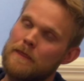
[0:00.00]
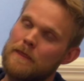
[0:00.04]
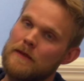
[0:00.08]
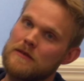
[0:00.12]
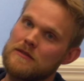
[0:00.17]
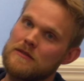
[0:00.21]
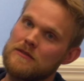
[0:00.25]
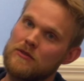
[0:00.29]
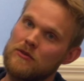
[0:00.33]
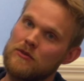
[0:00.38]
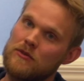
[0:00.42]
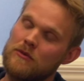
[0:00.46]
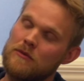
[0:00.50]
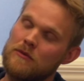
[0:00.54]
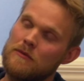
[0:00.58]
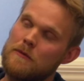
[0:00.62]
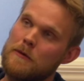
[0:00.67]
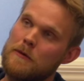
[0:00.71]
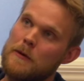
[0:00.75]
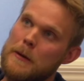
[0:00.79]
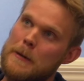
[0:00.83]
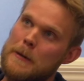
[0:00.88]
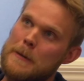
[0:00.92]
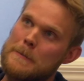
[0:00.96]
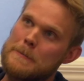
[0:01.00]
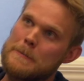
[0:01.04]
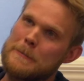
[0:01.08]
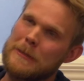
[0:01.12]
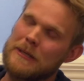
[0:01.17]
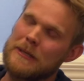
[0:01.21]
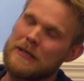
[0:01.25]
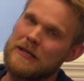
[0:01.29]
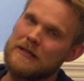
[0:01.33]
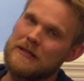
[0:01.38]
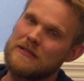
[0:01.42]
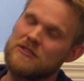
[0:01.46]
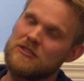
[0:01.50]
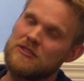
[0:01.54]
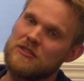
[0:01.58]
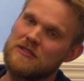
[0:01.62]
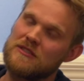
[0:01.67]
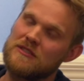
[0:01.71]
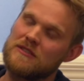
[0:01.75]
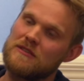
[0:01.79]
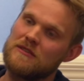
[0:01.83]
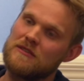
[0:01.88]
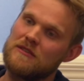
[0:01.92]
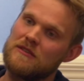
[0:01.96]
So I think it's
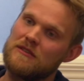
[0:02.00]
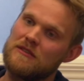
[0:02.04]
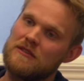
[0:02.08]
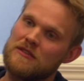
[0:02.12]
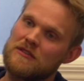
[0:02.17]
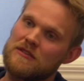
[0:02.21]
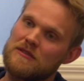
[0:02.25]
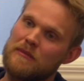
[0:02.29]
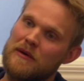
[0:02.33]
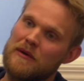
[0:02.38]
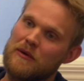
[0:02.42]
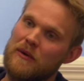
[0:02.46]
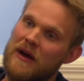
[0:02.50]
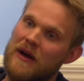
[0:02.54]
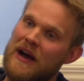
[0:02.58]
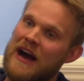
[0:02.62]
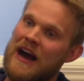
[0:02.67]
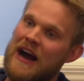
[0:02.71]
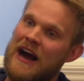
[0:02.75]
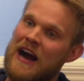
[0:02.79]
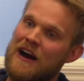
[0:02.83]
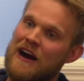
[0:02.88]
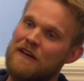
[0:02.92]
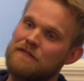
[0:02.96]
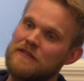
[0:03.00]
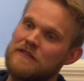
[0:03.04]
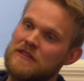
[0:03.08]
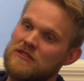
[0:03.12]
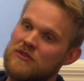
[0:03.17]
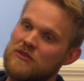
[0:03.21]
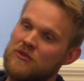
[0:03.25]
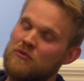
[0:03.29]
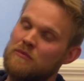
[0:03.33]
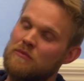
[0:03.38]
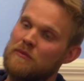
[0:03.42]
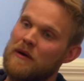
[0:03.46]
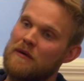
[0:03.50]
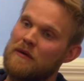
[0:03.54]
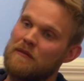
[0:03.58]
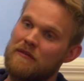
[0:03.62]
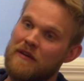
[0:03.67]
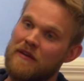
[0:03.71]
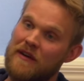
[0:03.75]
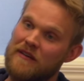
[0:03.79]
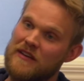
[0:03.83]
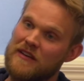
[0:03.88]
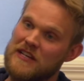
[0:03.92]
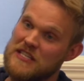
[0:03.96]
just about half is owned by
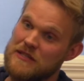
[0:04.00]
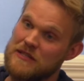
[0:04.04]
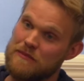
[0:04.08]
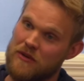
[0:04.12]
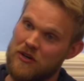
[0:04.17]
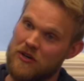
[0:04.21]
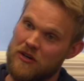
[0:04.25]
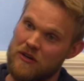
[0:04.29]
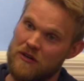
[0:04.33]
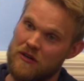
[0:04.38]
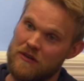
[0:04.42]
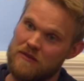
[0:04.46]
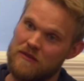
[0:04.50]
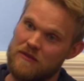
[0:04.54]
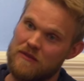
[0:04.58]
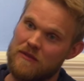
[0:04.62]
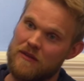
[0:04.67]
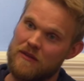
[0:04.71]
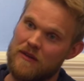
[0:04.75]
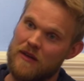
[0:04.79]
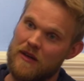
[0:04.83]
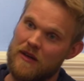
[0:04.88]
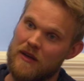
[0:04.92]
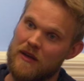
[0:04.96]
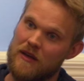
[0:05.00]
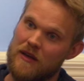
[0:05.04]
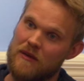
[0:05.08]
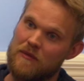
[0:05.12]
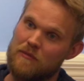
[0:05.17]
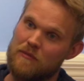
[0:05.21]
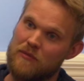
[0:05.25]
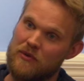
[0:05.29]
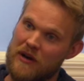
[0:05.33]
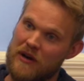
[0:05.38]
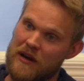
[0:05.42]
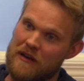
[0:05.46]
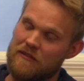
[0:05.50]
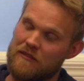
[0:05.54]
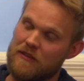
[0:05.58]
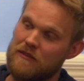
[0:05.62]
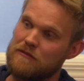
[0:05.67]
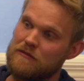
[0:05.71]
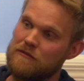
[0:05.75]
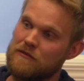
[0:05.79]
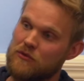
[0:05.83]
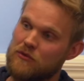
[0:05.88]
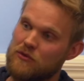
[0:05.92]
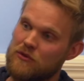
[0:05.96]
very small
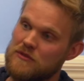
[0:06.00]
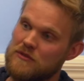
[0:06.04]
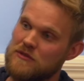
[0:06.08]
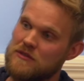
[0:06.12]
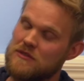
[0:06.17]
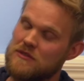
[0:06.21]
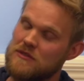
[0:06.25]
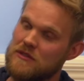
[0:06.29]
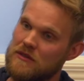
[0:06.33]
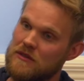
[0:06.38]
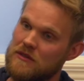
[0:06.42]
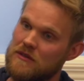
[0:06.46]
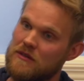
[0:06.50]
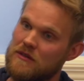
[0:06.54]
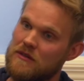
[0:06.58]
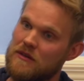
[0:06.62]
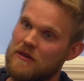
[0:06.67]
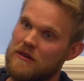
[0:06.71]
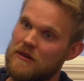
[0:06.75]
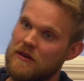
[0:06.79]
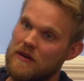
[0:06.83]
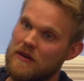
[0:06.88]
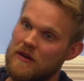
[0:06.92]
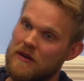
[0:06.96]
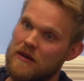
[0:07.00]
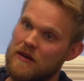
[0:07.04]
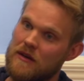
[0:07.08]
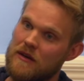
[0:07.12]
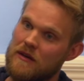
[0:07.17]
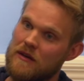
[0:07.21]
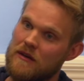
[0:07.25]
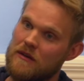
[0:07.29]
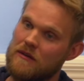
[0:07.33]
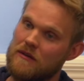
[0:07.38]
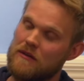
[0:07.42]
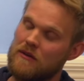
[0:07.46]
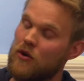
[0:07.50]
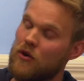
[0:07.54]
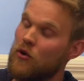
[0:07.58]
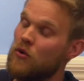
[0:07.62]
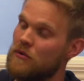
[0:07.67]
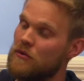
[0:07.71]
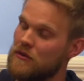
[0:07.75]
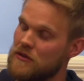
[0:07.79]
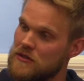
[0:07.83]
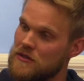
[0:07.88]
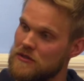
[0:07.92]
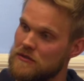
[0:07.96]
private forest
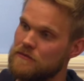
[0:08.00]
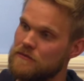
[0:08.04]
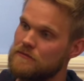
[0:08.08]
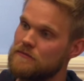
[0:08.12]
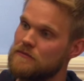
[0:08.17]
owners.